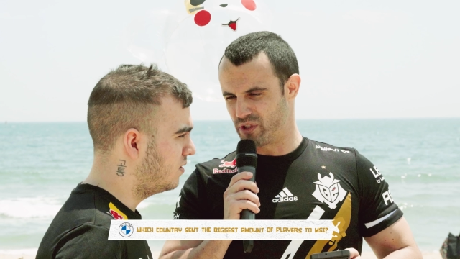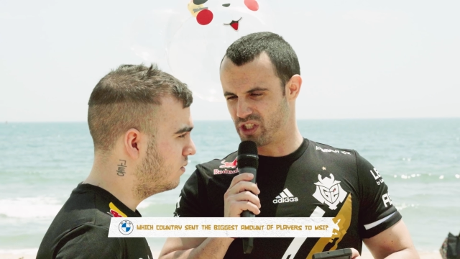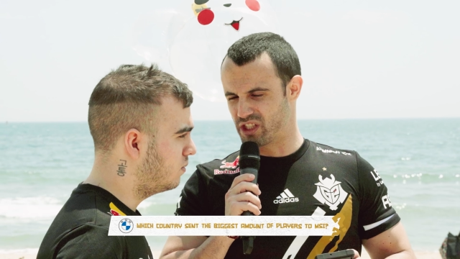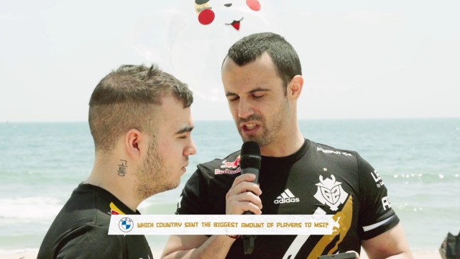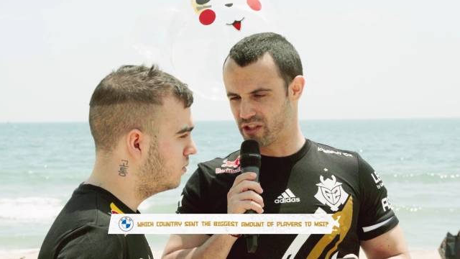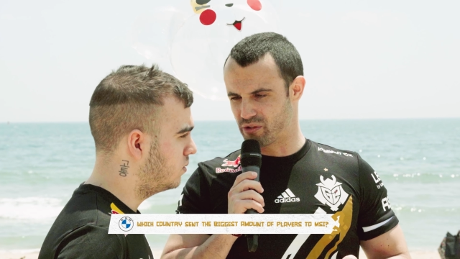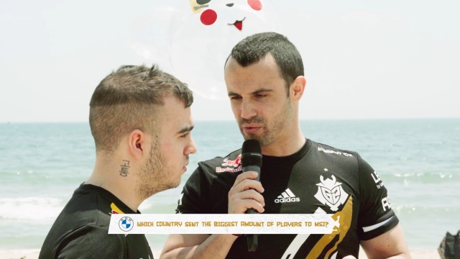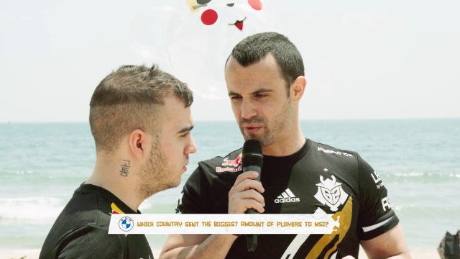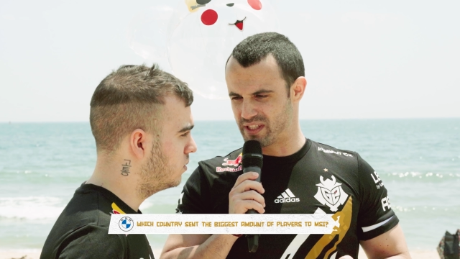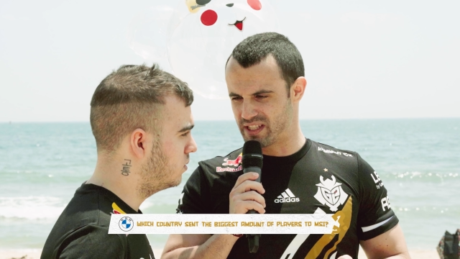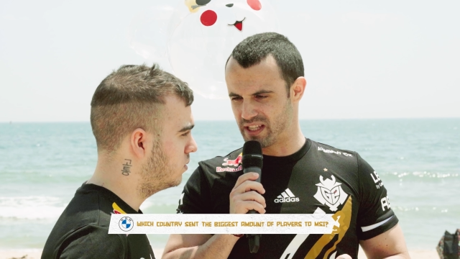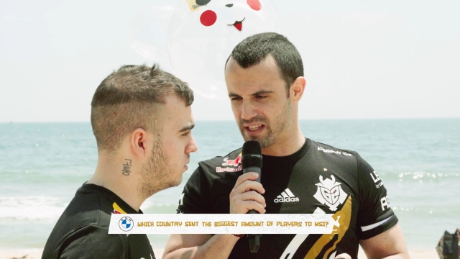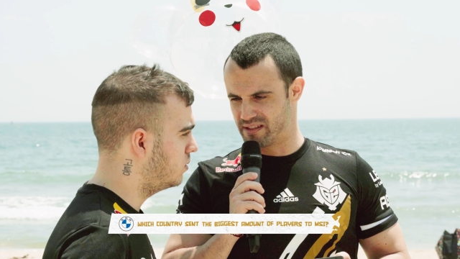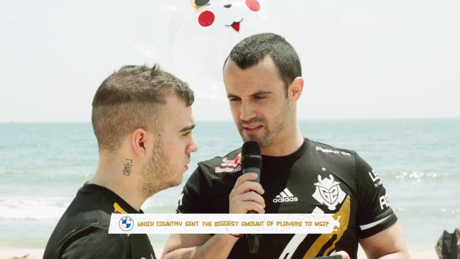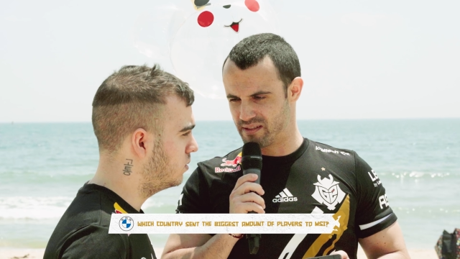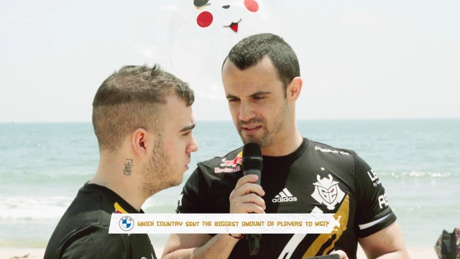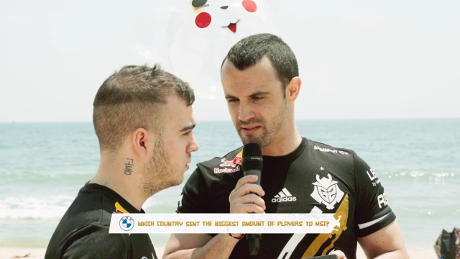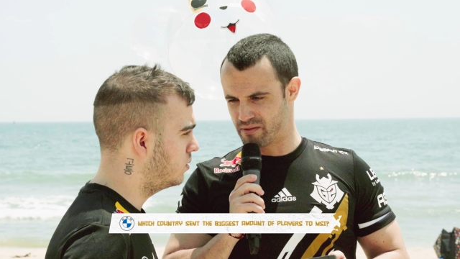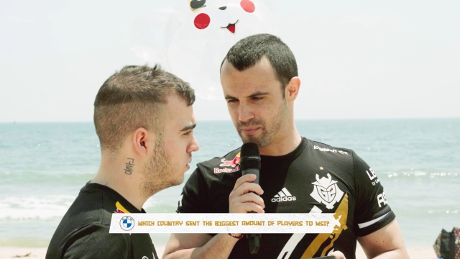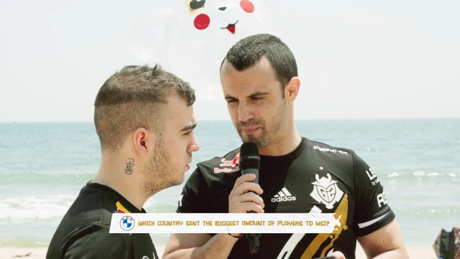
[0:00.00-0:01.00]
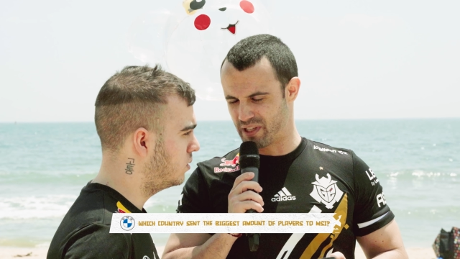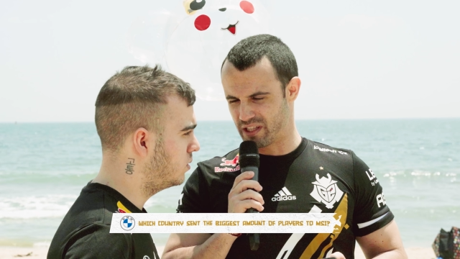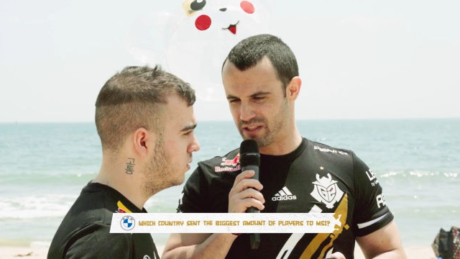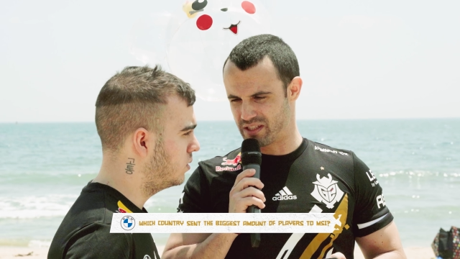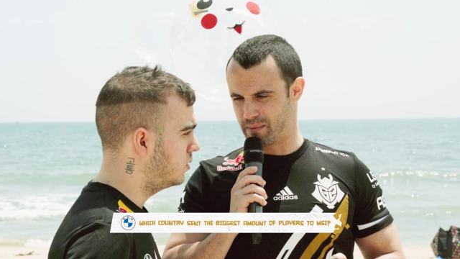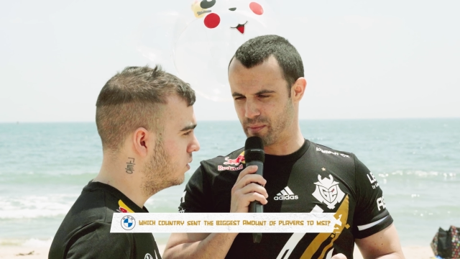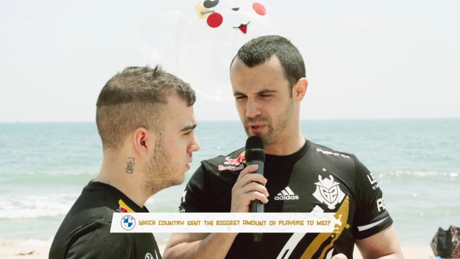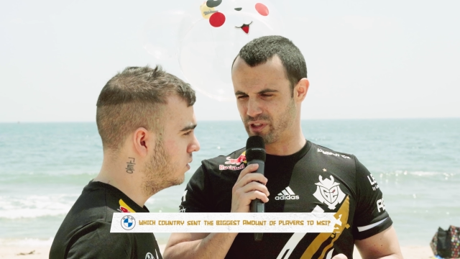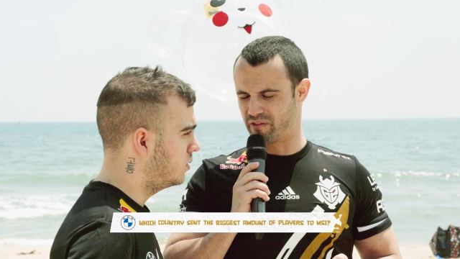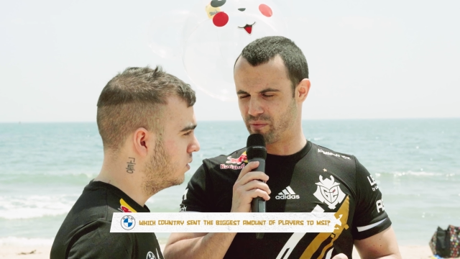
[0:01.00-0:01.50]
Speaker 1: Which country sent the biggest
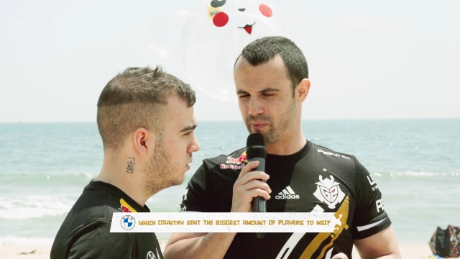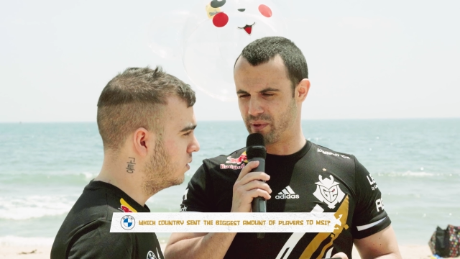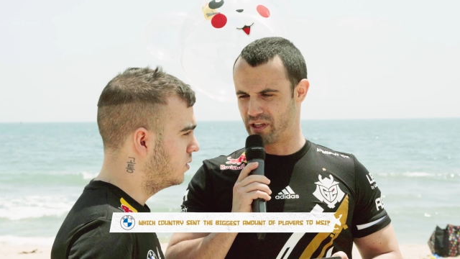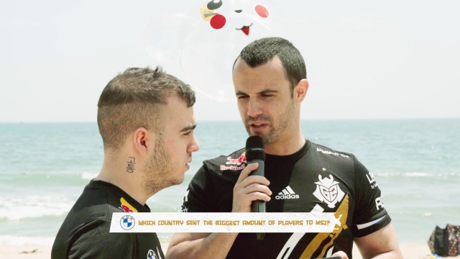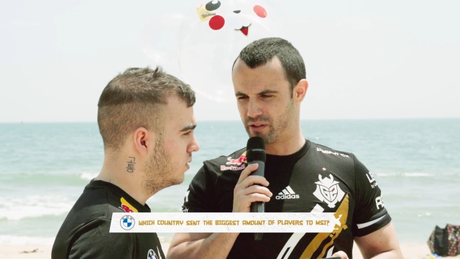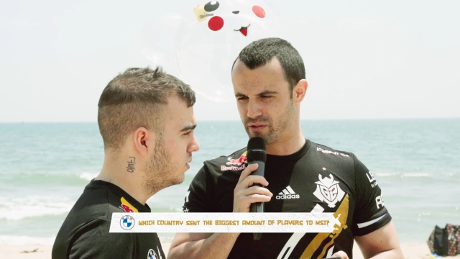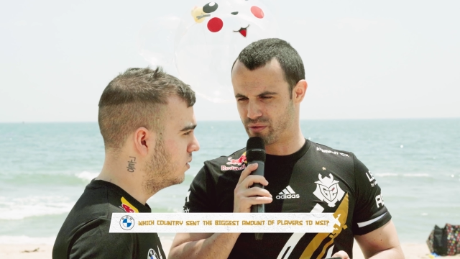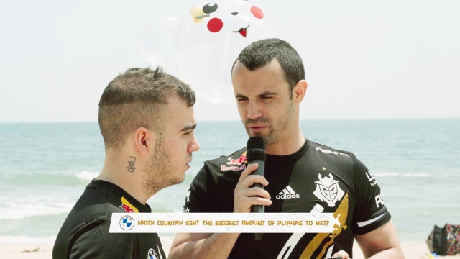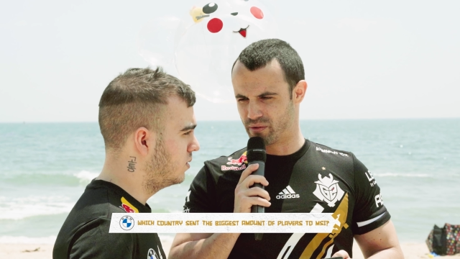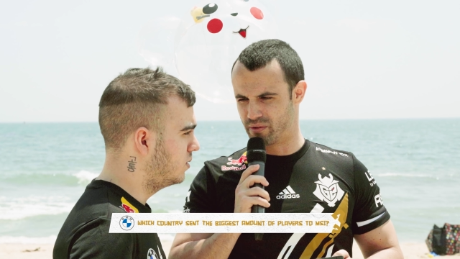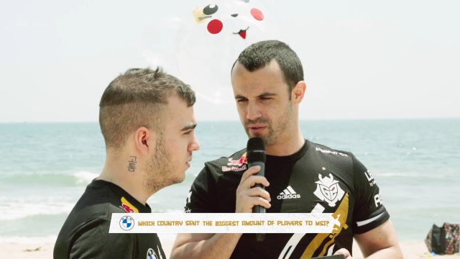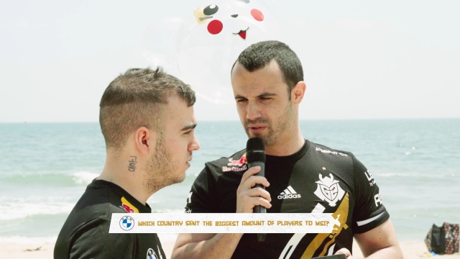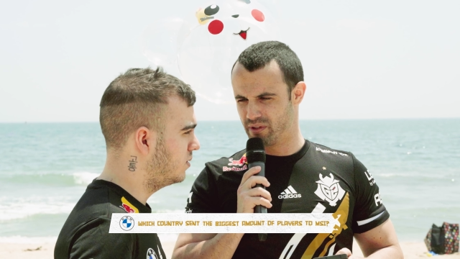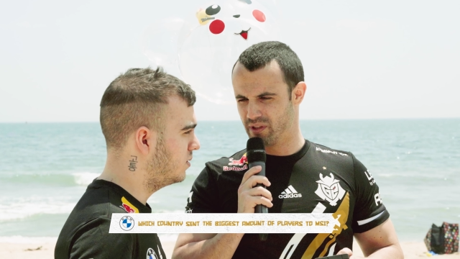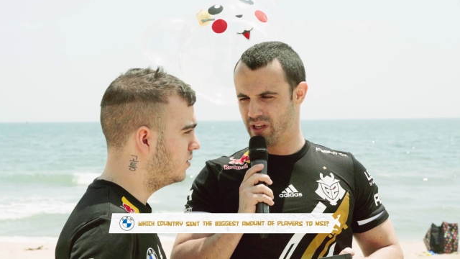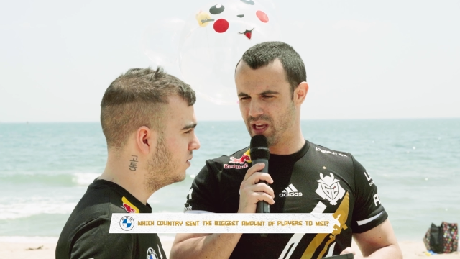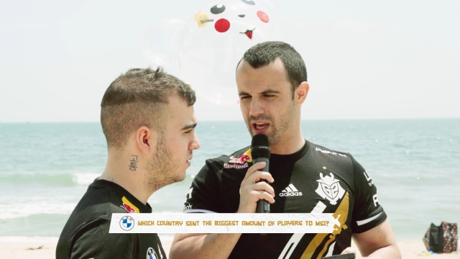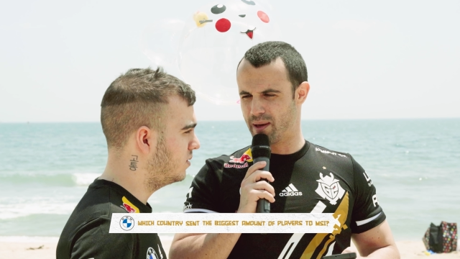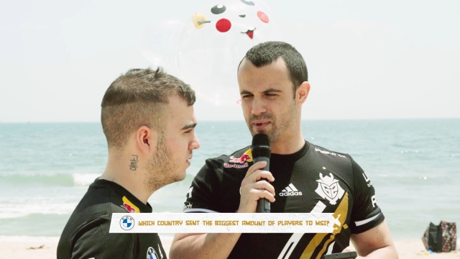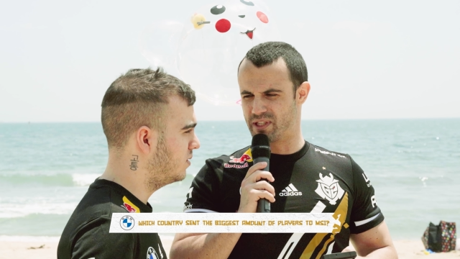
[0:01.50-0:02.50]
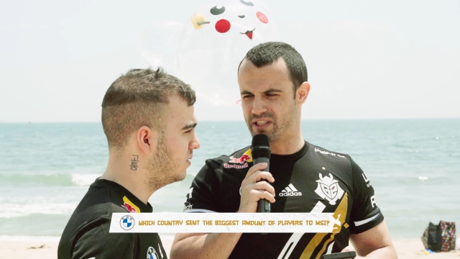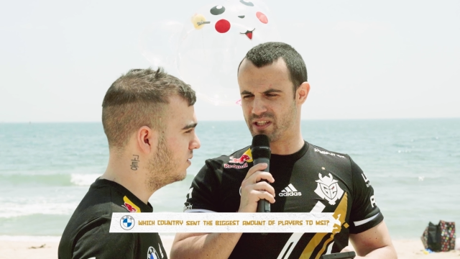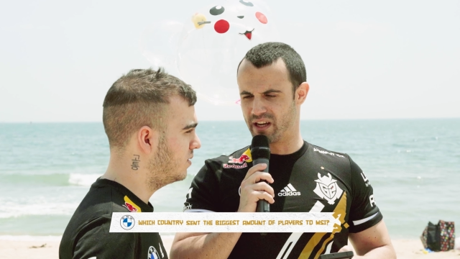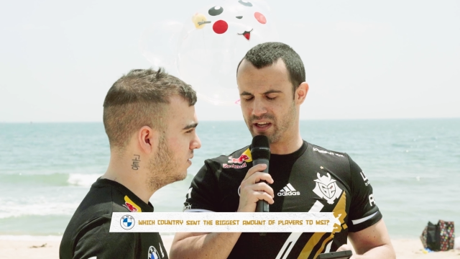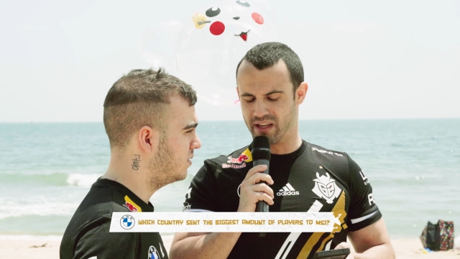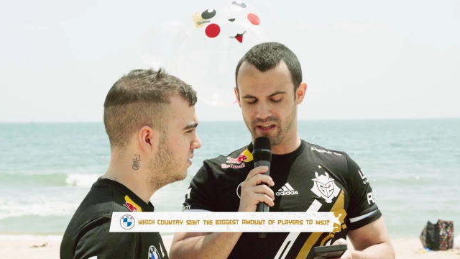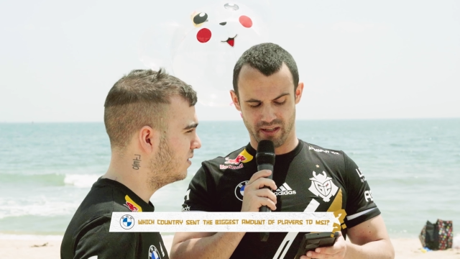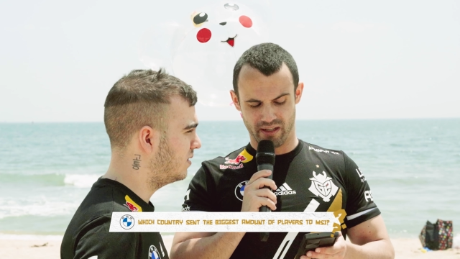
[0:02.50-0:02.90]
amount of players to MSI?